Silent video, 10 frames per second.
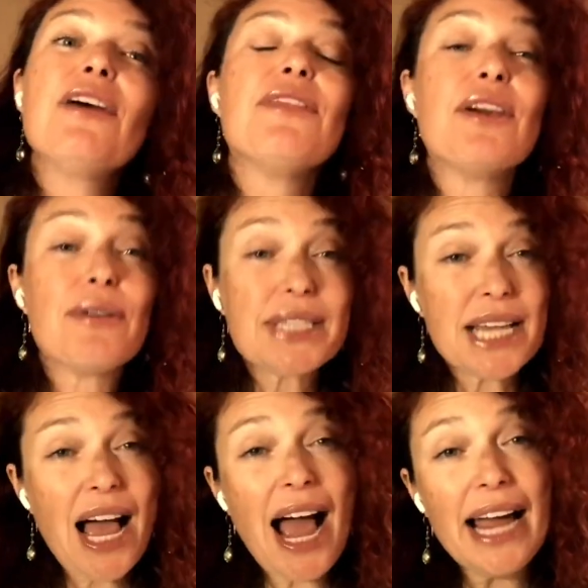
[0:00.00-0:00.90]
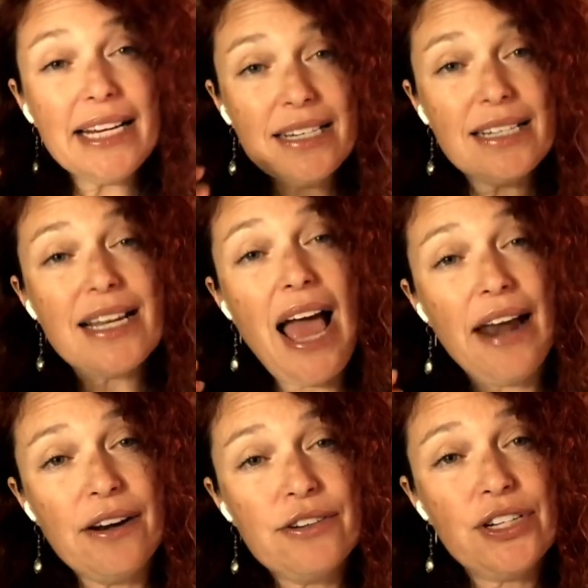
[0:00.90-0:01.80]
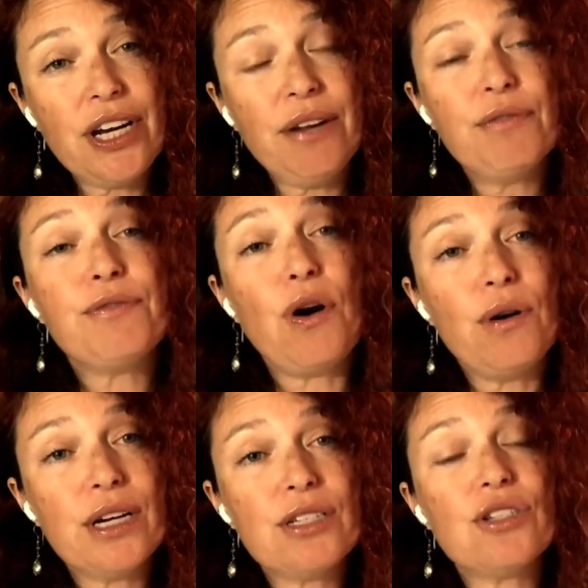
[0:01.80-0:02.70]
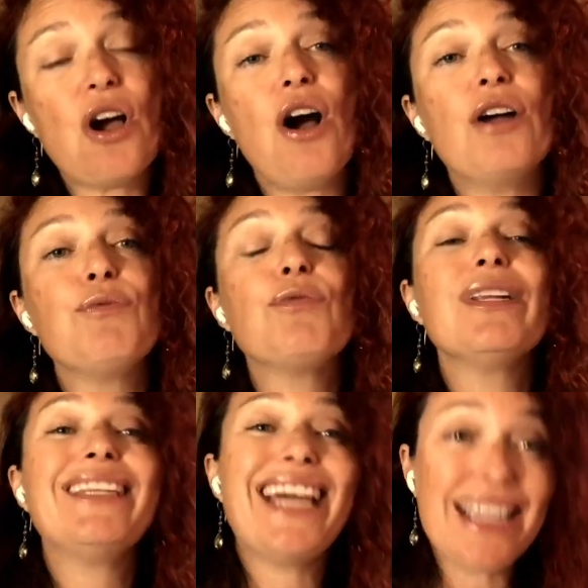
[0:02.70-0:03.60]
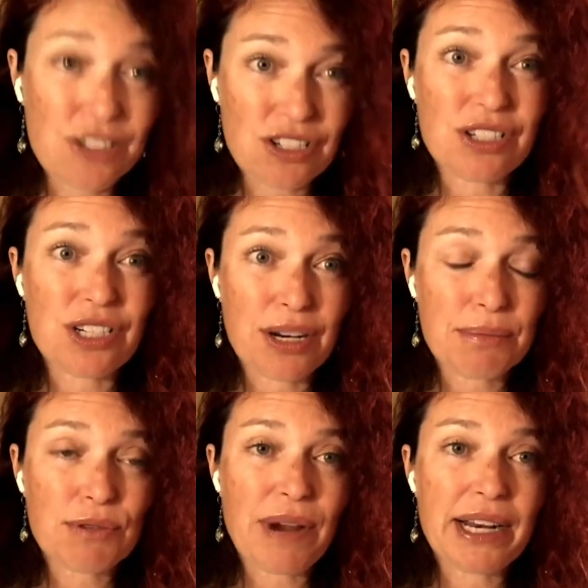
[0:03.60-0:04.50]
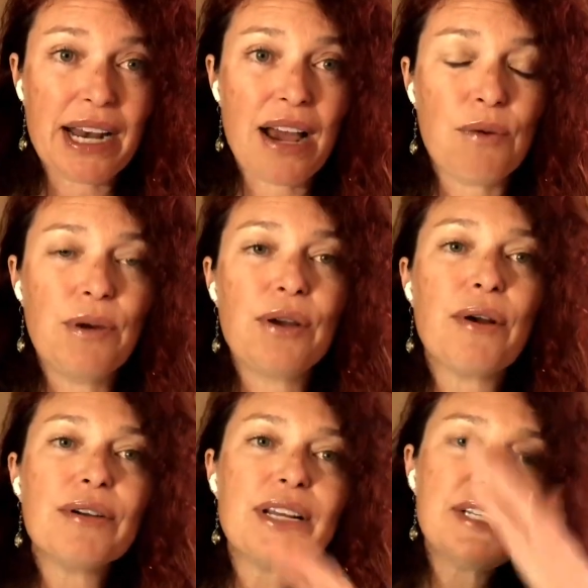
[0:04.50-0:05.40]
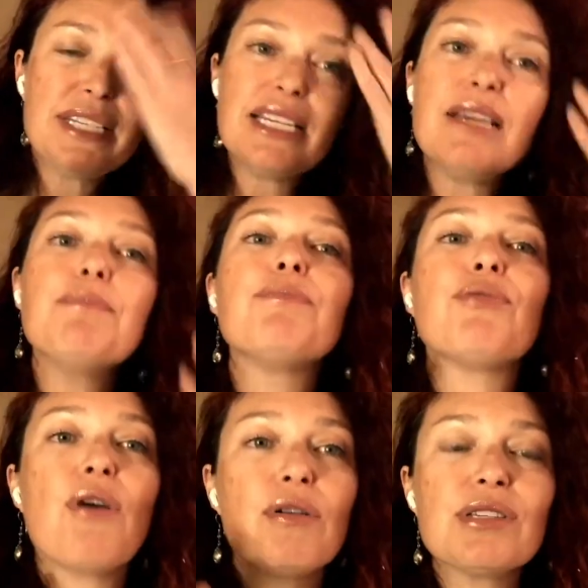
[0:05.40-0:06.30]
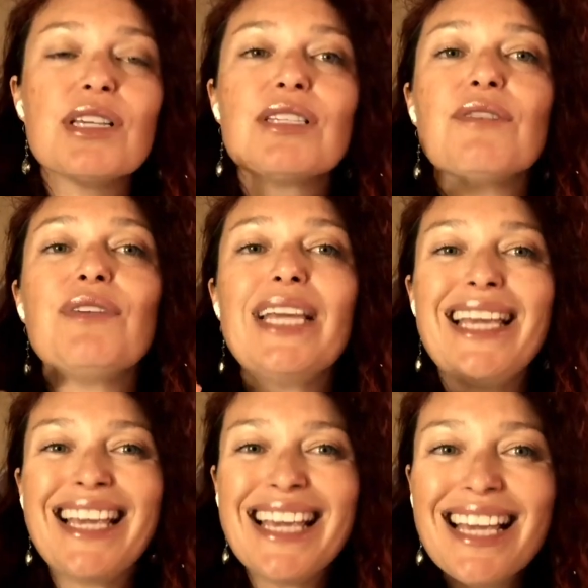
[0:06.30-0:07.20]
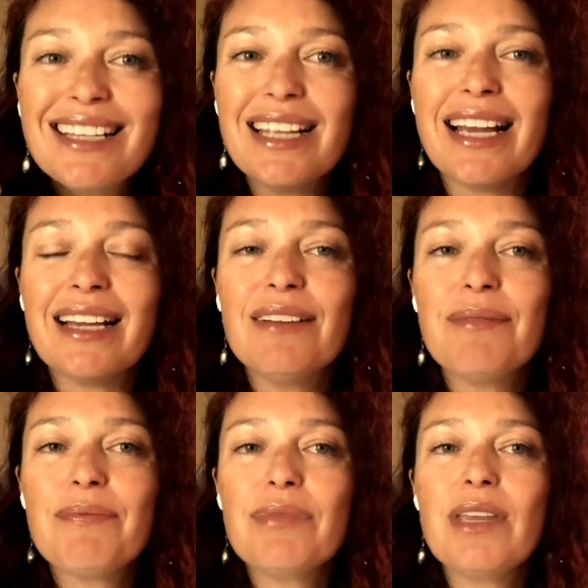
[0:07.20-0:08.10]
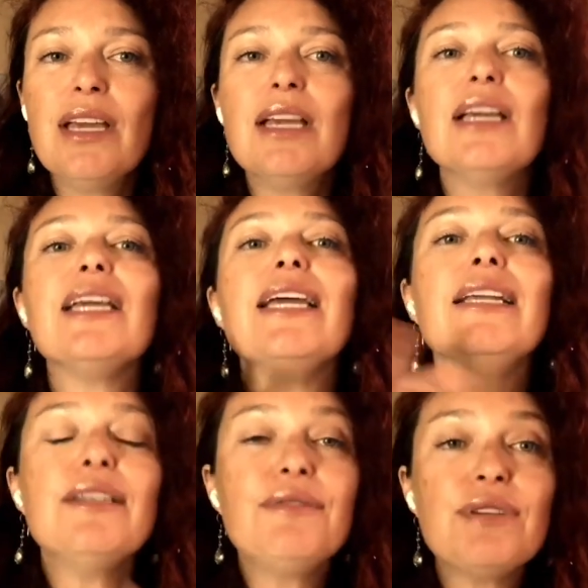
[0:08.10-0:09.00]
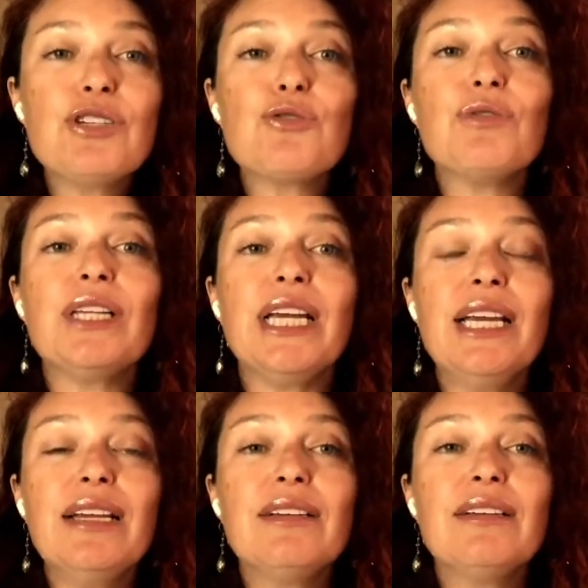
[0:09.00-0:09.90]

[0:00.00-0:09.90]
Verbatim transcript: There is a heightened energy focused on relationships right now. We are in a deep process of healing individually